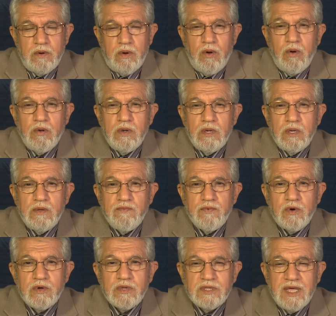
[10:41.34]
Only
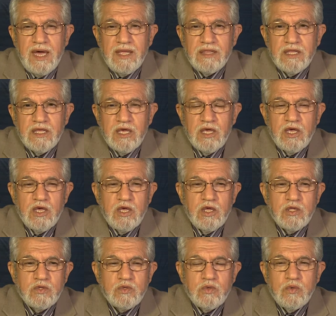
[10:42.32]
for that
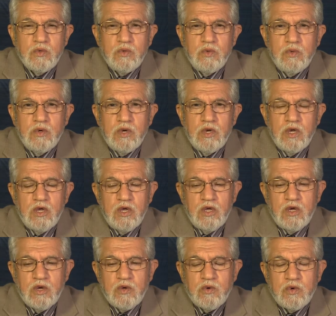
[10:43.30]
to
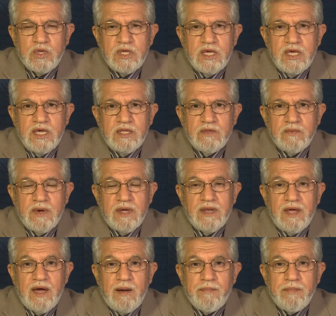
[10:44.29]
create
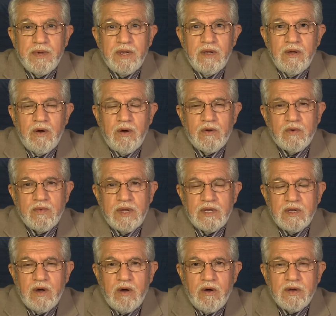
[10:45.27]
one apple or
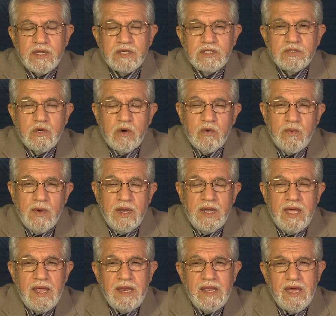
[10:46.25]
one orange or
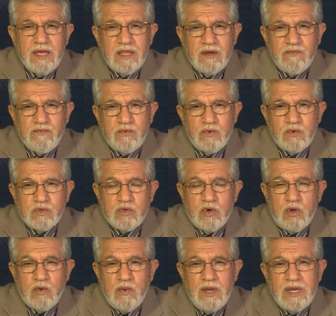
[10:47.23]
one any other fruit
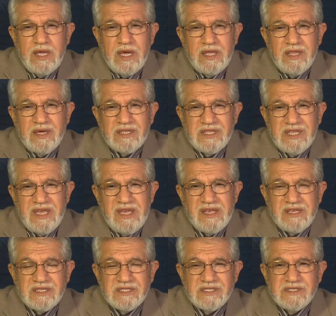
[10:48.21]
or any other
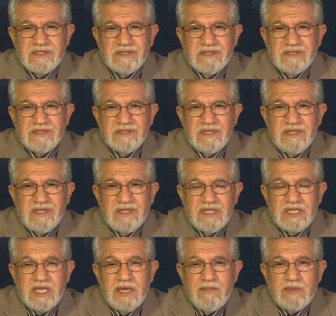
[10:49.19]
things.
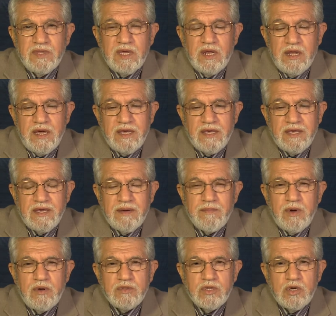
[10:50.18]
Same thing like
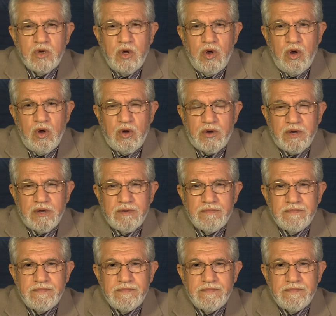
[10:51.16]
about the car.